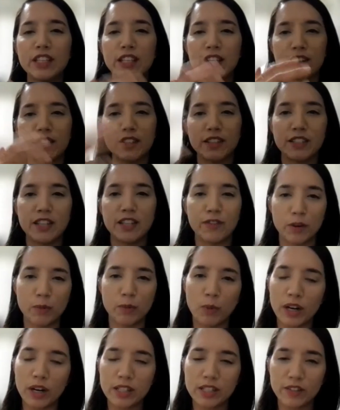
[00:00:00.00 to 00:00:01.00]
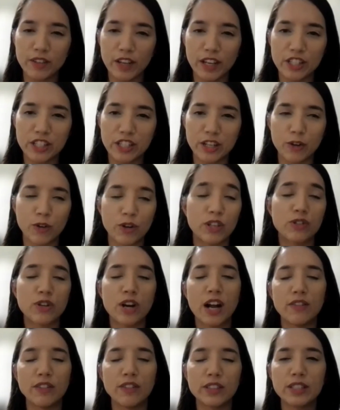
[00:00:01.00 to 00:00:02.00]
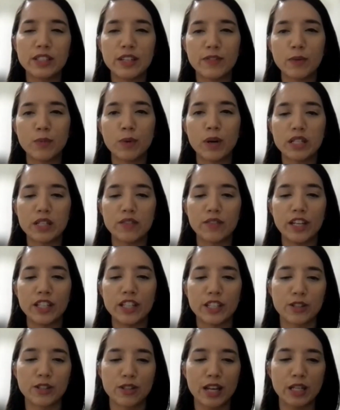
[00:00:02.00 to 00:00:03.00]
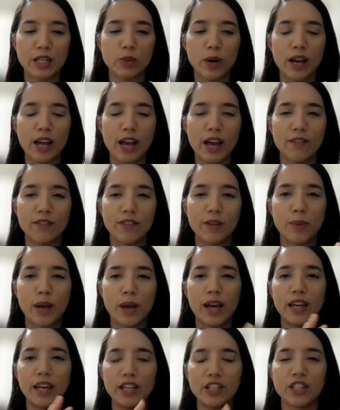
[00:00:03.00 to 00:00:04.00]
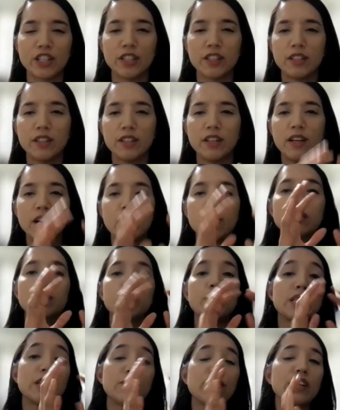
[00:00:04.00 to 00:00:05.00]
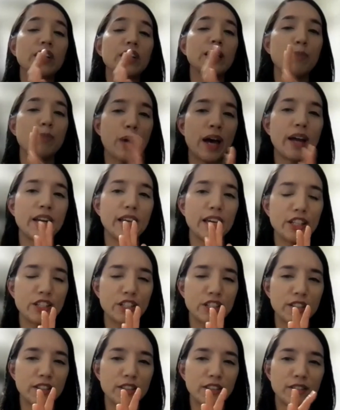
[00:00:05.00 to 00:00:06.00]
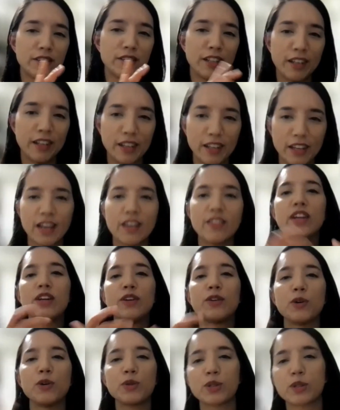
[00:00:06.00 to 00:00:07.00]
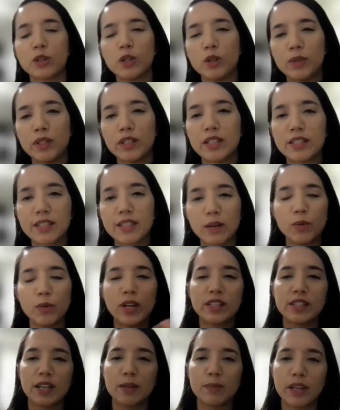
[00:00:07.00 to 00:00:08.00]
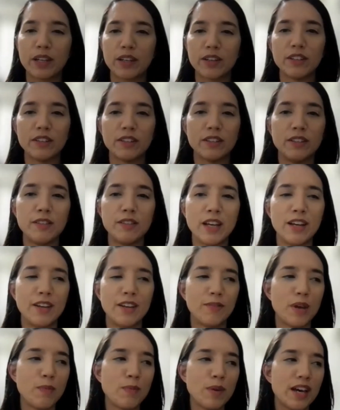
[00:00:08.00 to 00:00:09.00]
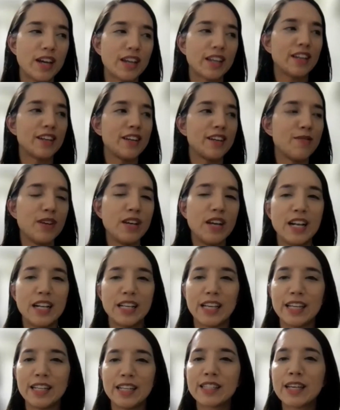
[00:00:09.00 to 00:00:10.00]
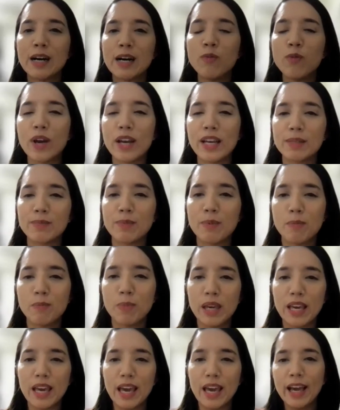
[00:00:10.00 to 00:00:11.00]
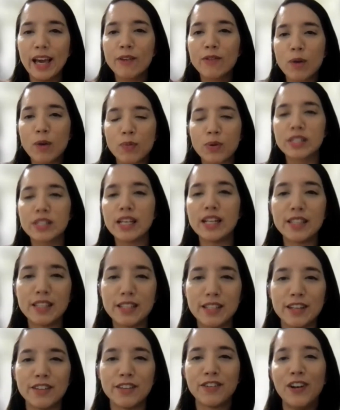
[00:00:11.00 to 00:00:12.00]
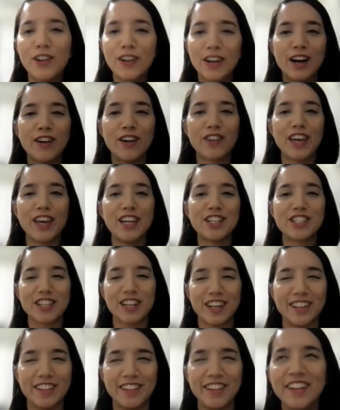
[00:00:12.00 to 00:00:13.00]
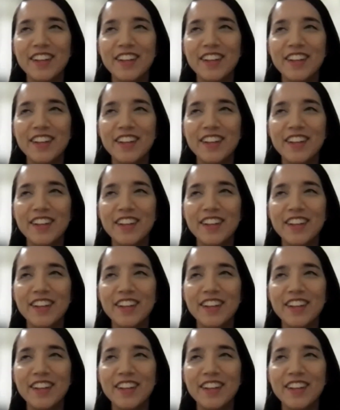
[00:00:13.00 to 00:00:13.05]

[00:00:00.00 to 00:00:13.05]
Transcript: in different parts of Asia or traveled to different parts of Asia. So that's why I have the Pan-Asian, specifically Pan-Asian, and then Goes Global. In some ways, I'm like, oh, maybe I can, in some ways, be a representative of Asia.